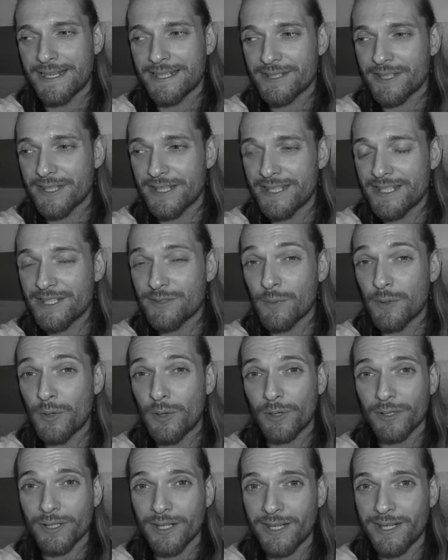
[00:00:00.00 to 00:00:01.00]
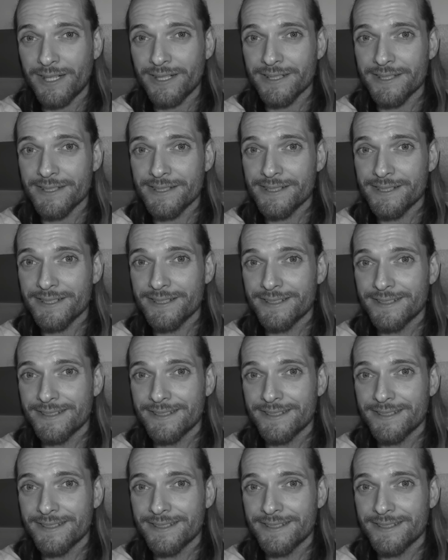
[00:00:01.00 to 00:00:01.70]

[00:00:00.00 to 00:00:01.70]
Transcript: the thing is, we're not heartless.